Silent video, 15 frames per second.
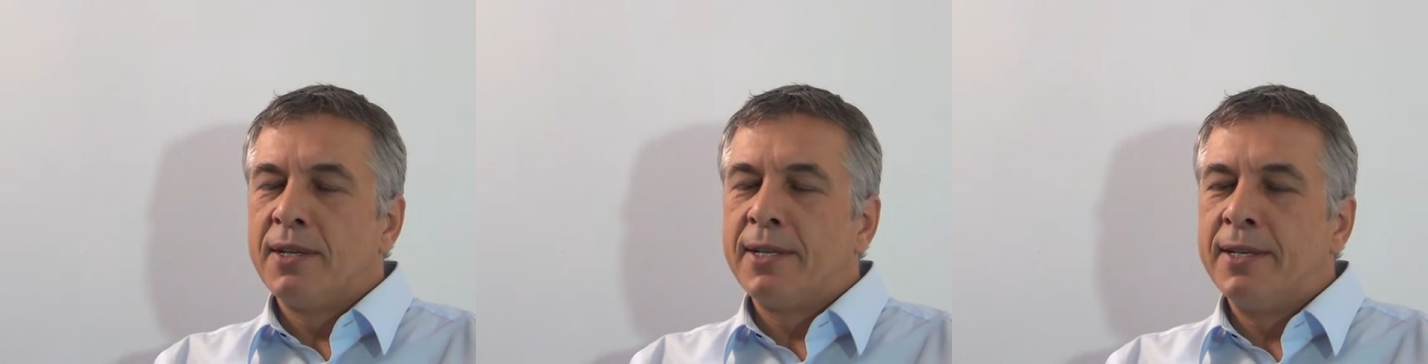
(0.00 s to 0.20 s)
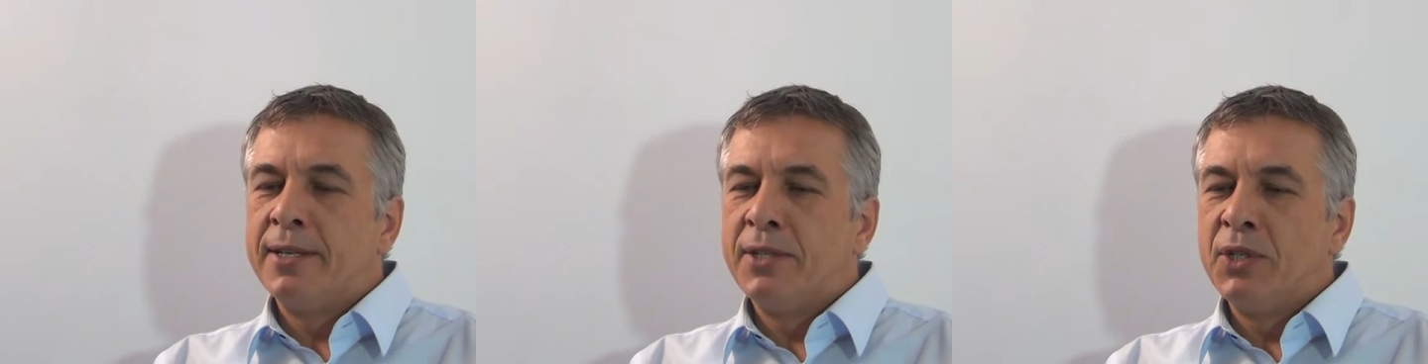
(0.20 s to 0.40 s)

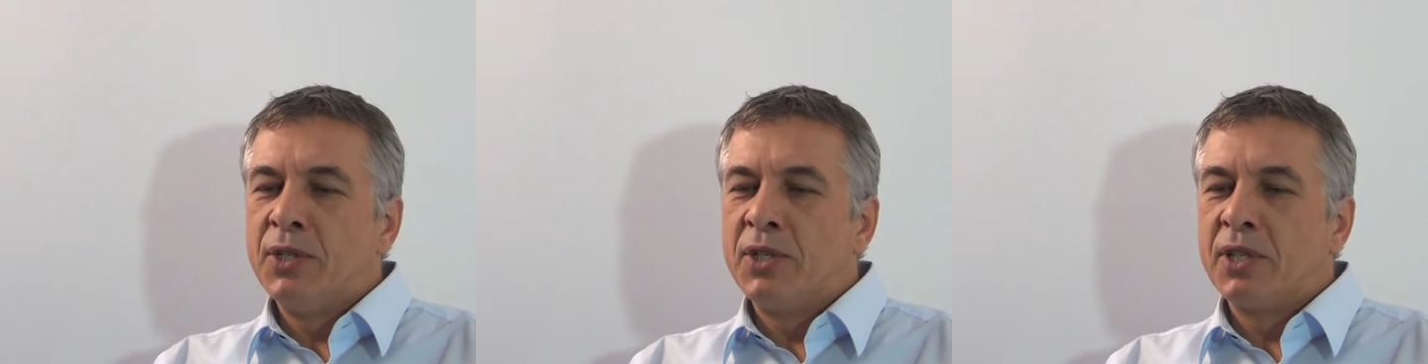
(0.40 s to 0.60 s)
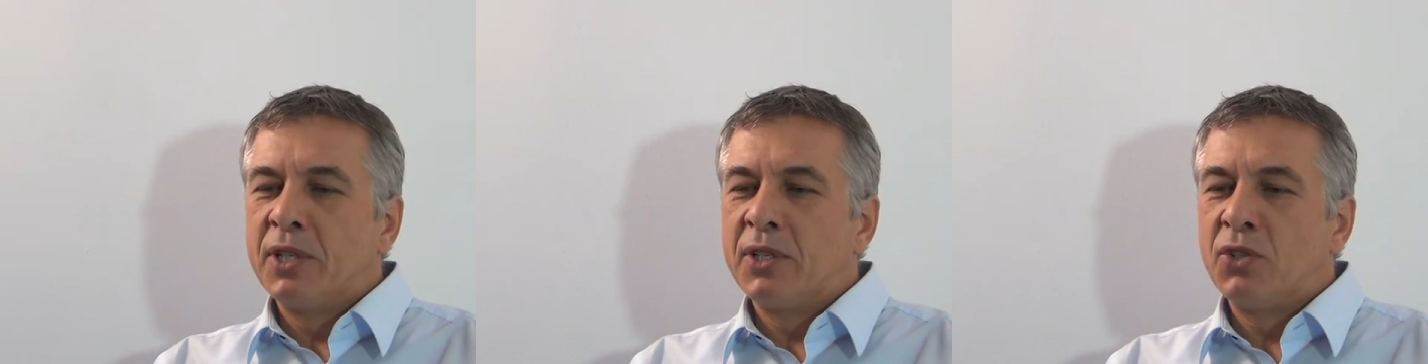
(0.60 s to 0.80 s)

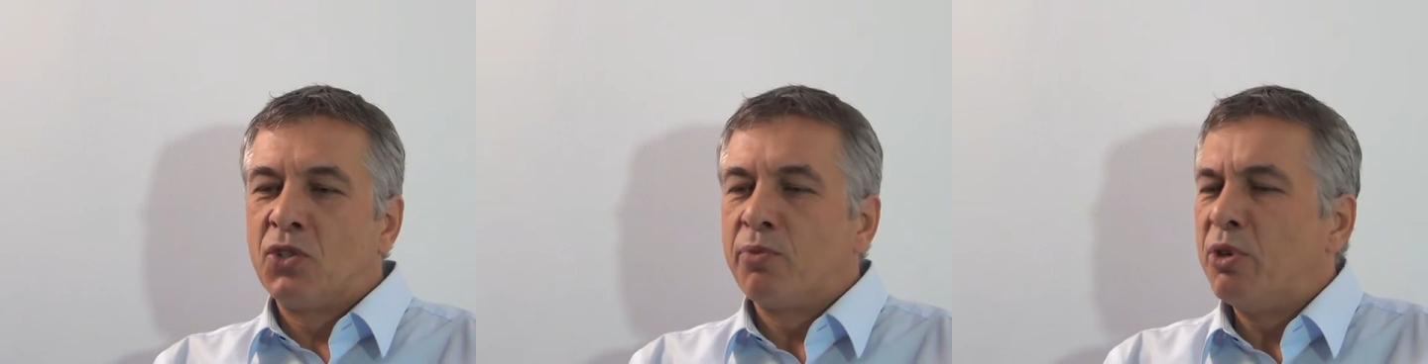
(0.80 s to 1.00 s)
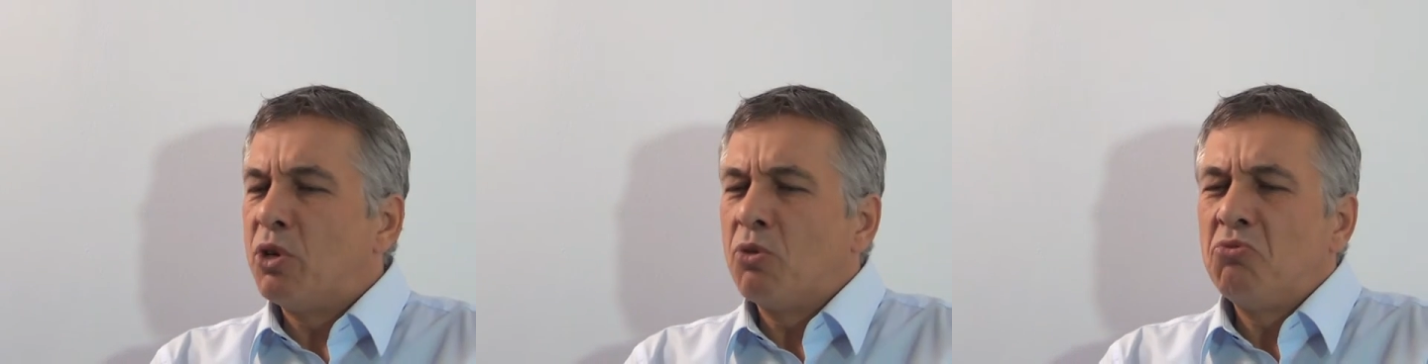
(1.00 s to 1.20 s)
And
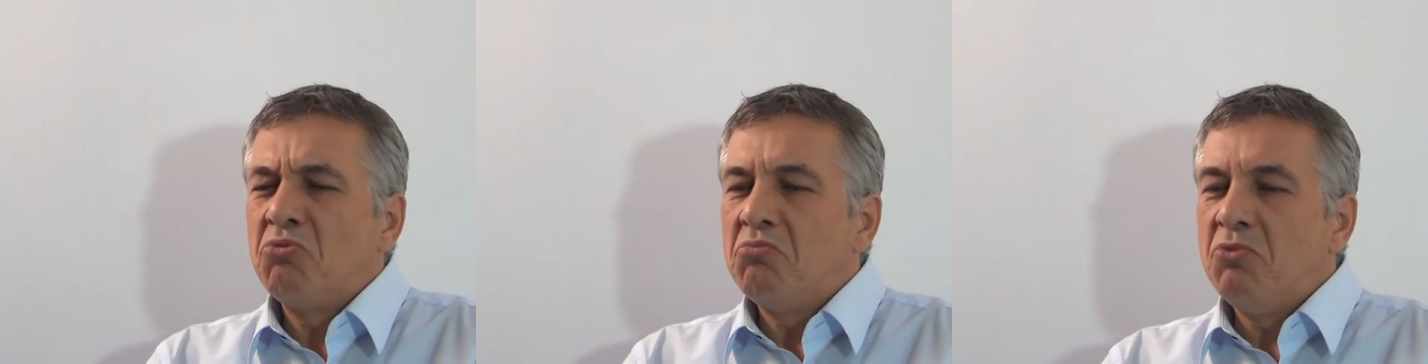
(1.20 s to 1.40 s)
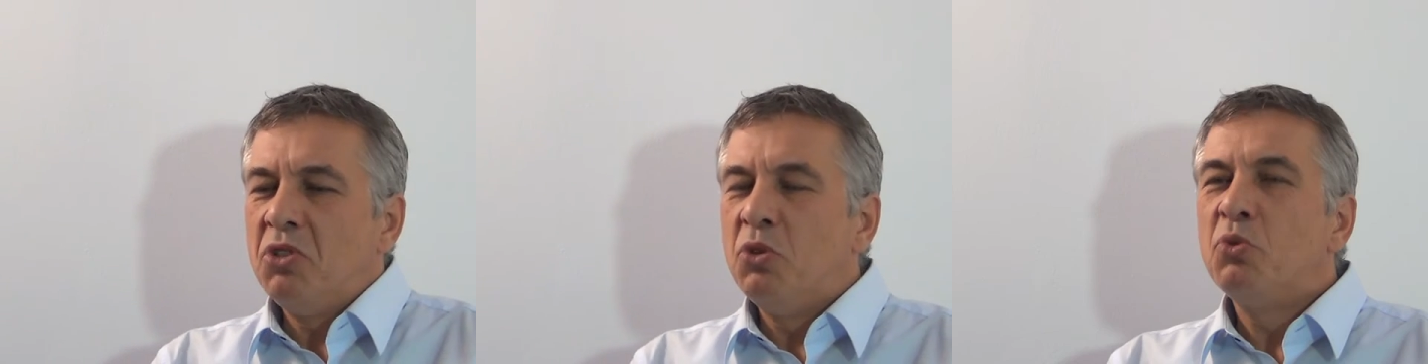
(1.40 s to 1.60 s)
so we
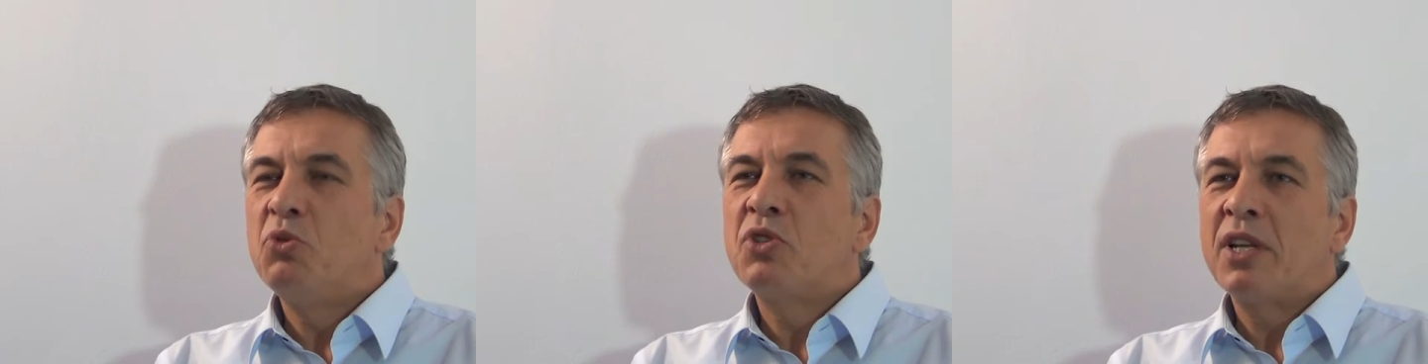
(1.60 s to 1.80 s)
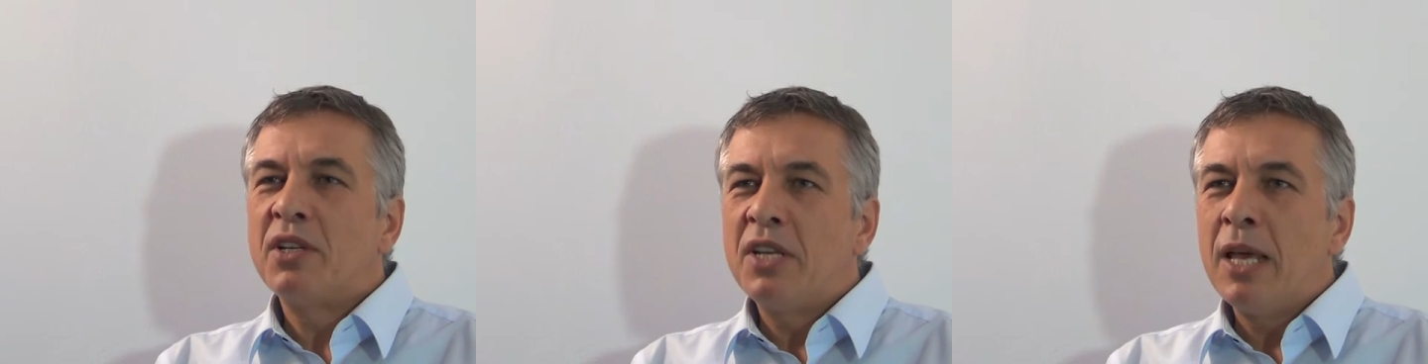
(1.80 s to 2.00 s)
don't use that